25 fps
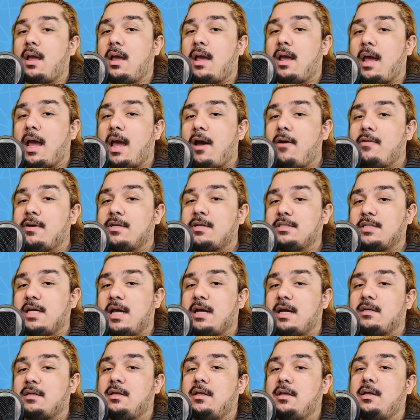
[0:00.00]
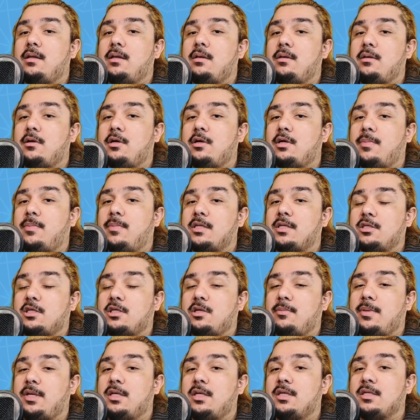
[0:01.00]
how exactly your debates are
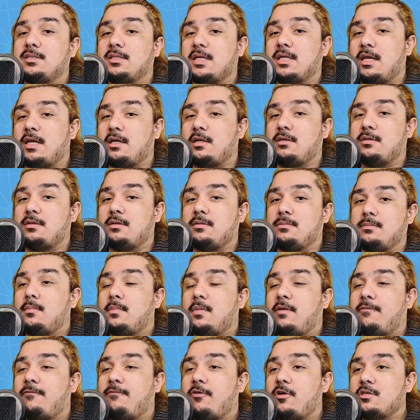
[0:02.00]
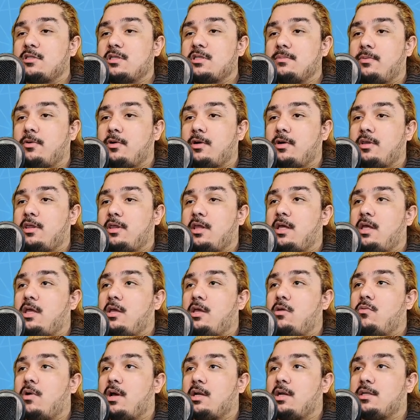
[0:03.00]
going to be decided. The first important thing
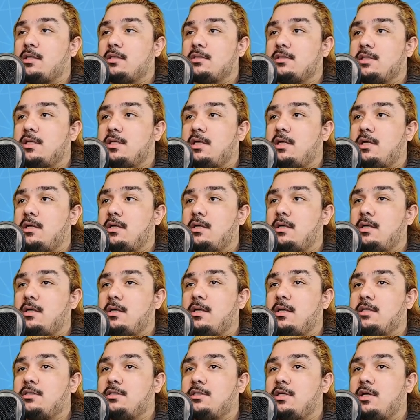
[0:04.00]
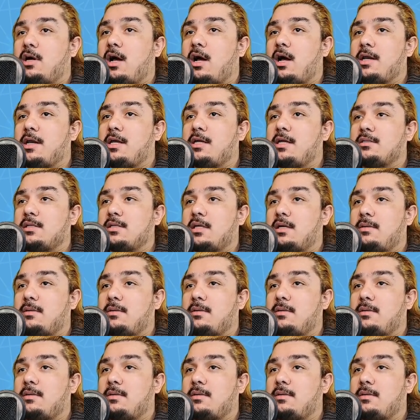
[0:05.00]
you want to consider is your audience and